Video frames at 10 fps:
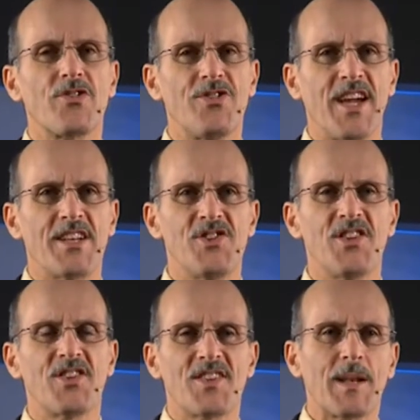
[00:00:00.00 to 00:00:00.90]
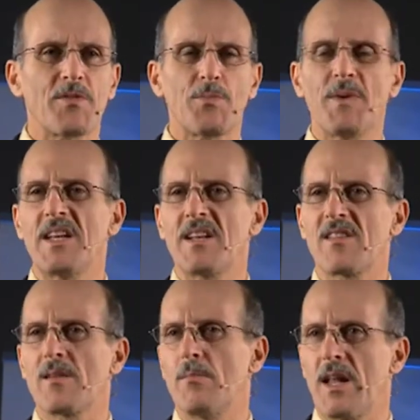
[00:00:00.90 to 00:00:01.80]
is dead. Jesus said, I'm speaking in
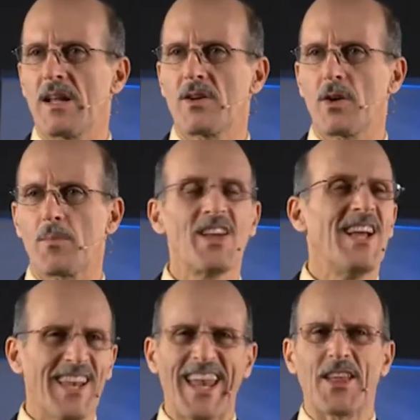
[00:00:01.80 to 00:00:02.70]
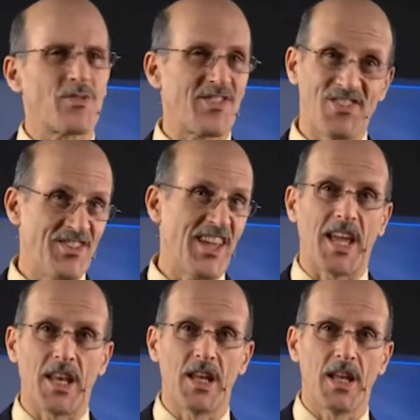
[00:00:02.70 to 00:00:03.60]
symbolic terms. Lazarus is
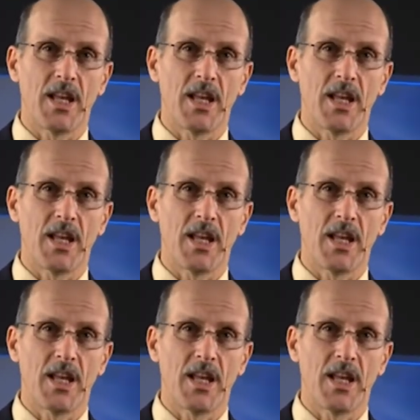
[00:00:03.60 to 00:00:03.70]
dead.